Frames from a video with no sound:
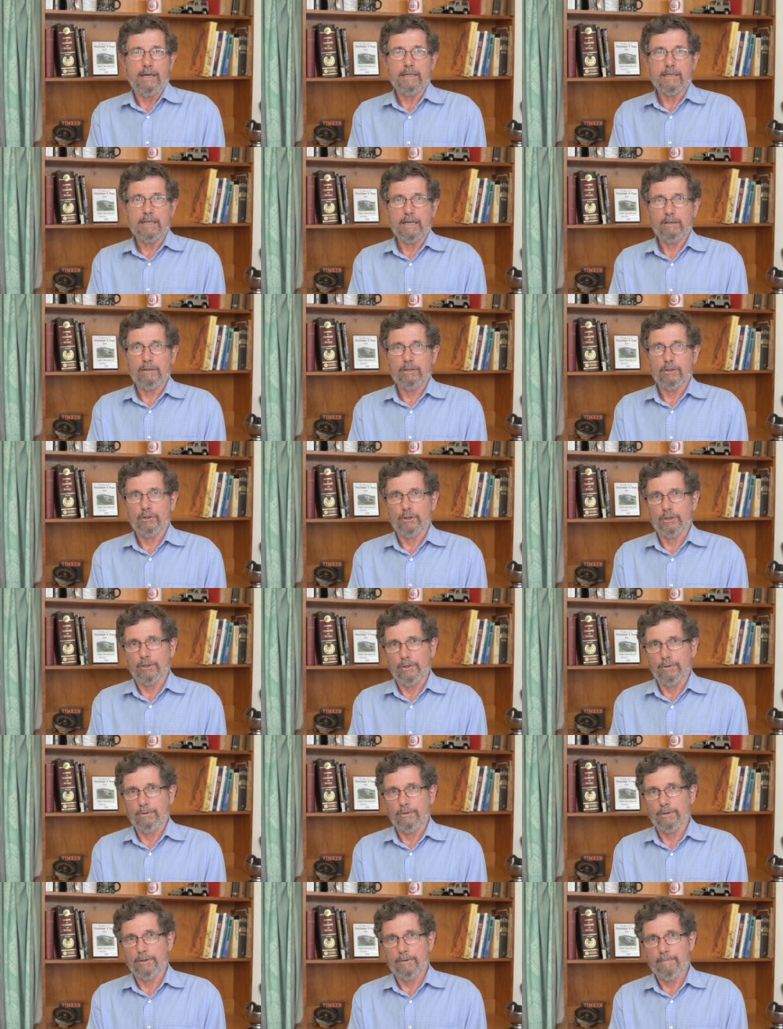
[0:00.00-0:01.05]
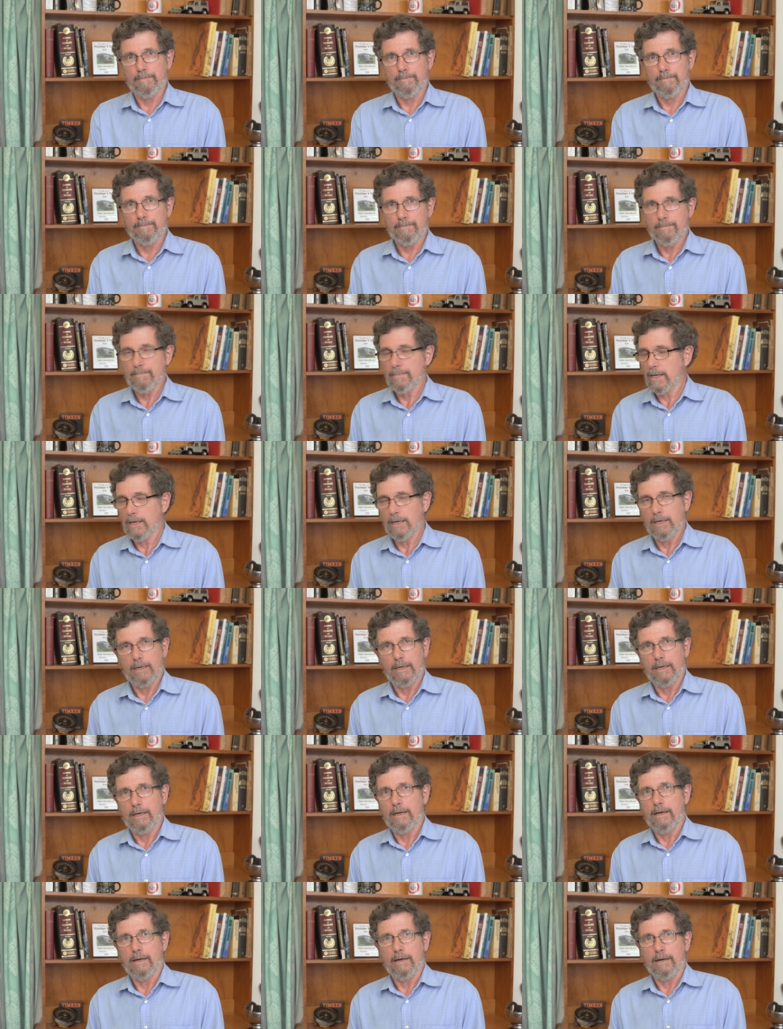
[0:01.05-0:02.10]
and tell the truth
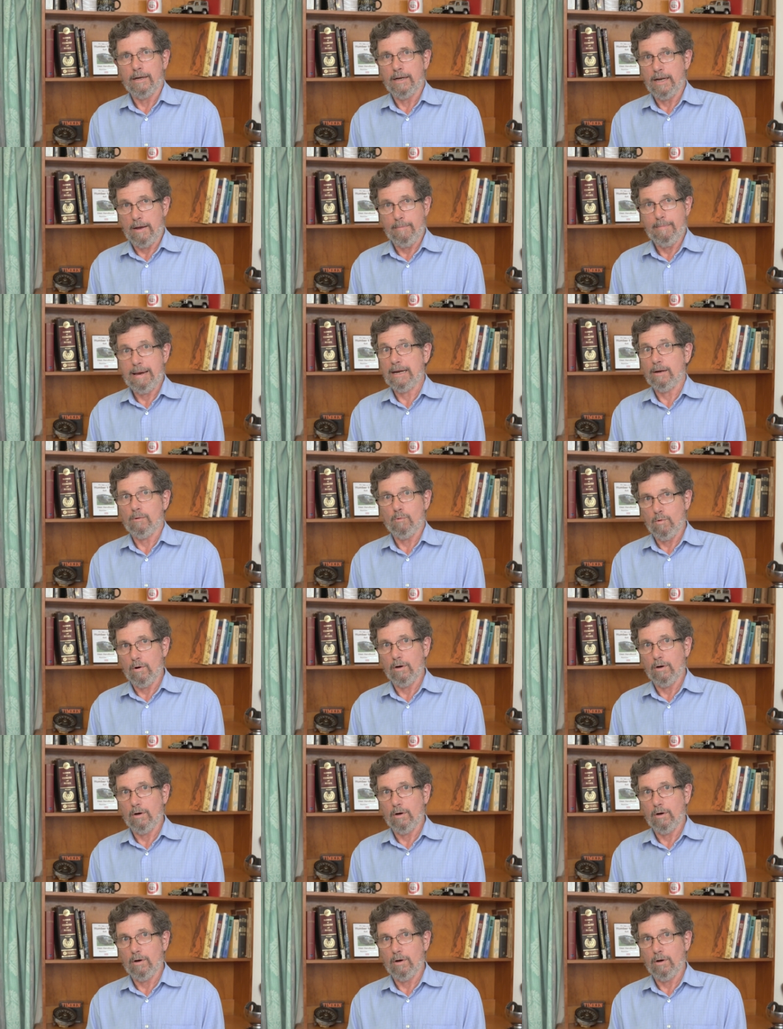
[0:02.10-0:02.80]
no matter